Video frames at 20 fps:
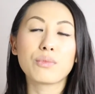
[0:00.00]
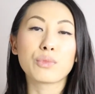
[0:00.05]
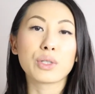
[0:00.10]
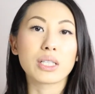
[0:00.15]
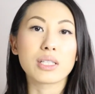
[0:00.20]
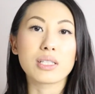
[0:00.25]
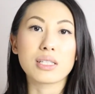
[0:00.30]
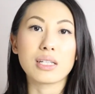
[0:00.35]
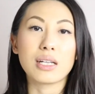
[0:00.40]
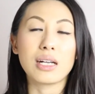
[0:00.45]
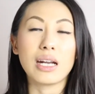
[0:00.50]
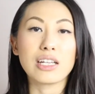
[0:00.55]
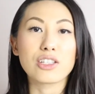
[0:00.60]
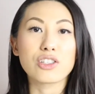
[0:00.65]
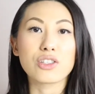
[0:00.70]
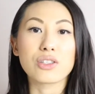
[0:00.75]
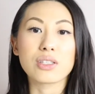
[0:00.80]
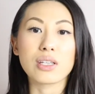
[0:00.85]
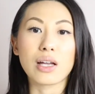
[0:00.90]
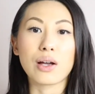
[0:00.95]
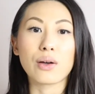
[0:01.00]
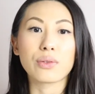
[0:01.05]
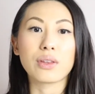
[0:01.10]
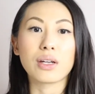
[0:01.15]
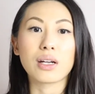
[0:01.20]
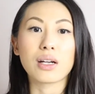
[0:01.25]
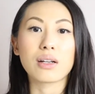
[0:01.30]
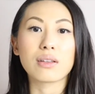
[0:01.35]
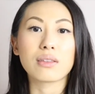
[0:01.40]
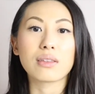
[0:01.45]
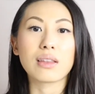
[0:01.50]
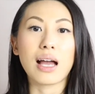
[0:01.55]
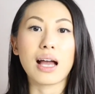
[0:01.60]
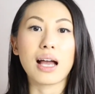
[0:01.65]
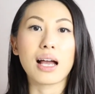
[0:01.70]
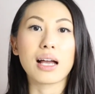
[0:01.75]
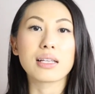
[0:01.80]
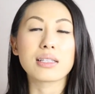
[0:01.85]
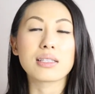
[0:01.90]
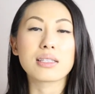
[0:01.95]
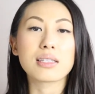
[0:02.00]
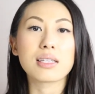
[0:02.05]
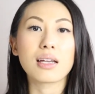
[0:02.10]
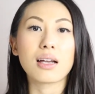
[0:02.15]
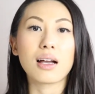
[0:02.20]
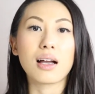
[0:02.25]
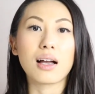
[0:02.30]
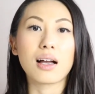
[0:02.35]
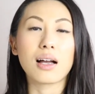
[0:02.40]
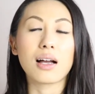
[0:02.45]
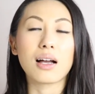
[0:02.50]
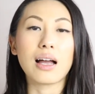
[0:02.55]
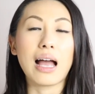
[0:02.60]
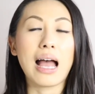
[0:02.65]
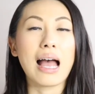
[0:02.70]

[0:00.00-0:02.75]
real estate agents out there that uh,